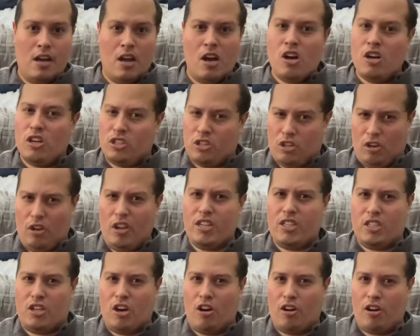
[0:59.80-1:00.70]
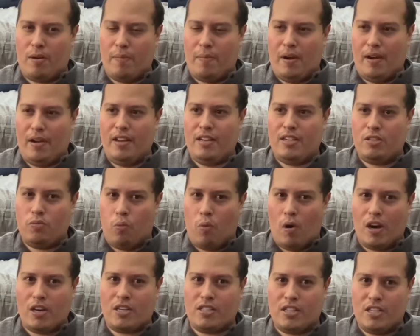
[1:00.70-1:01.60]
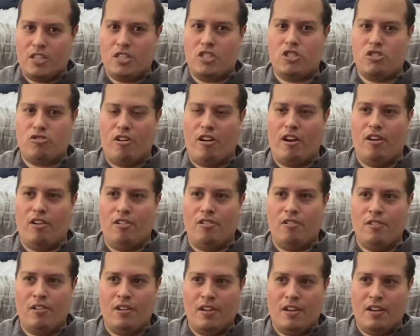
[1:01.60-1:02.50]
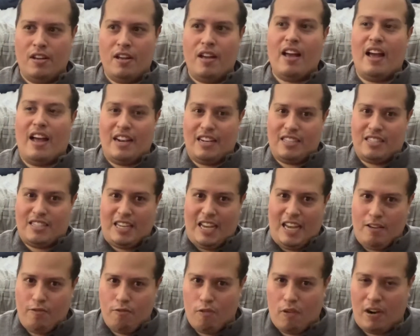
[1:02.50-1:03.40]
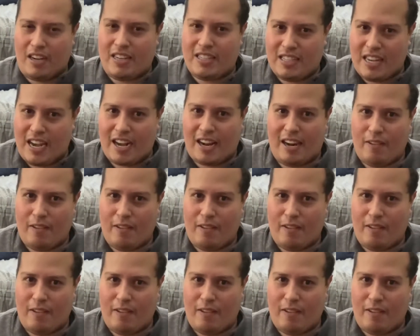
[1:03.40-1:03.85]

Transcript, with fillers: So let's talk about. Let's watch this trailer and see exactly